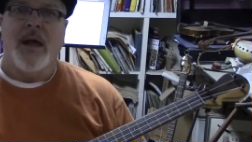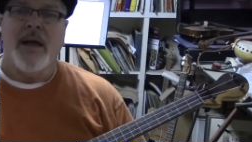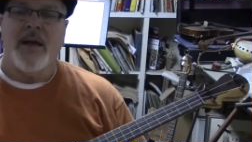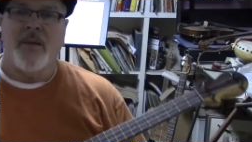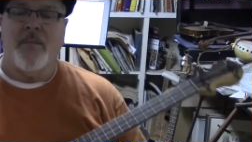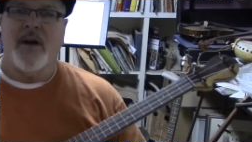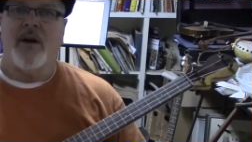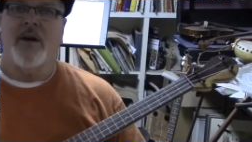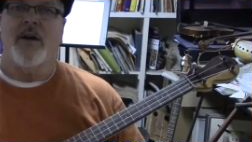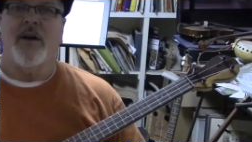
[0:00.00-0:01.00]
Hey,
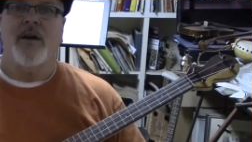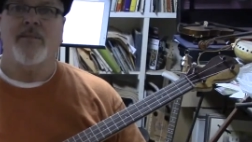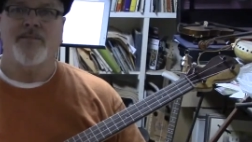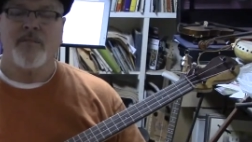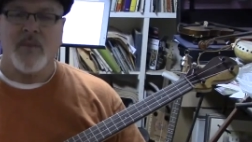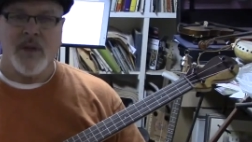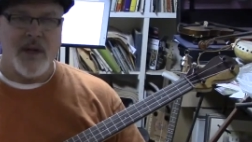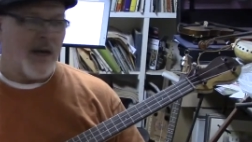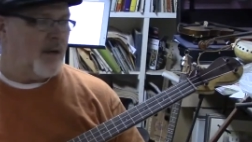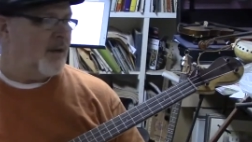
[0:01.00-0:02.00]
Barry here.
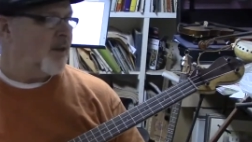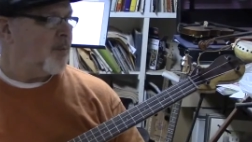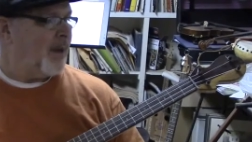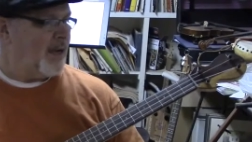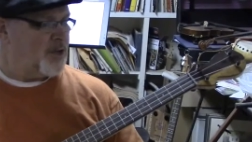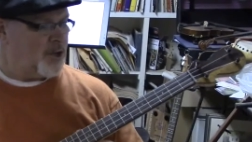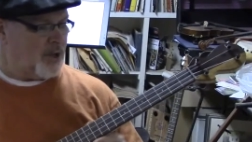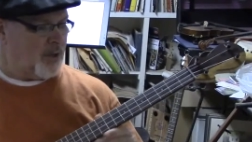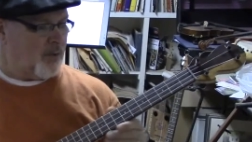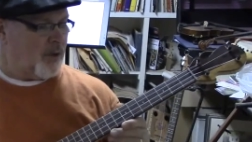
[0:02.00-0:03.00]
Got another
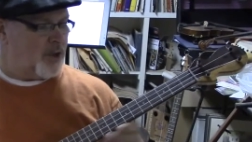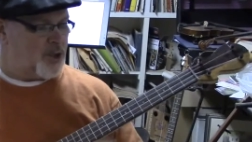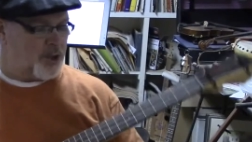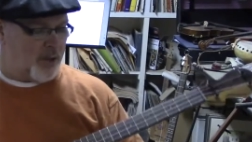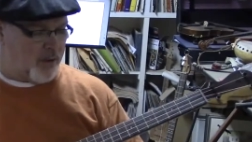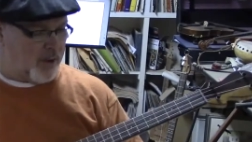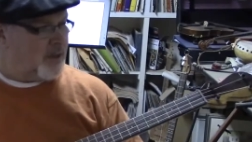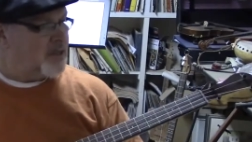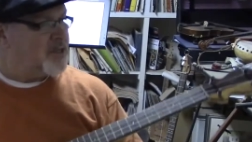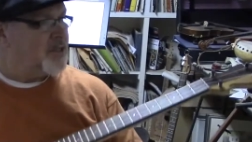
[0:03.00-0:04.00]
banjo I want to show you.
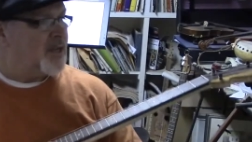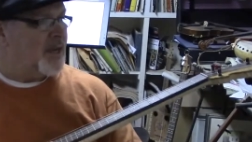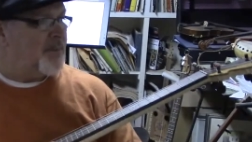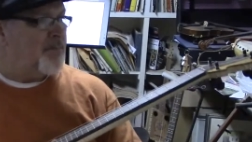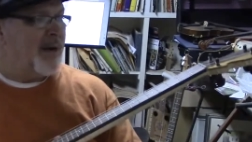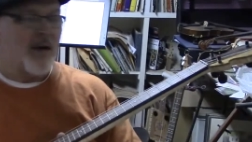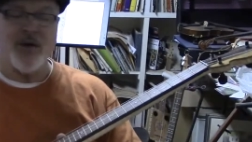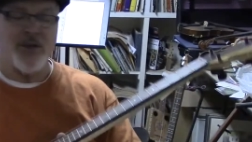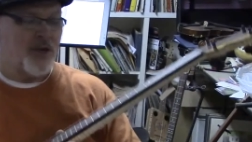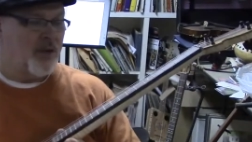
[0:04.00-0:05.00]
This is a
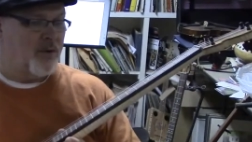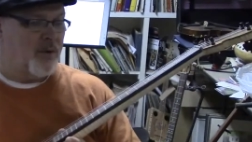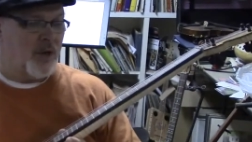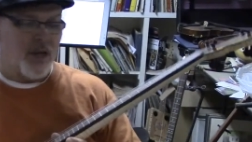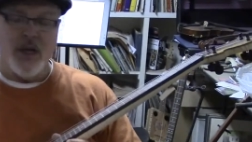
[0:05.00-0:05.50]
baritone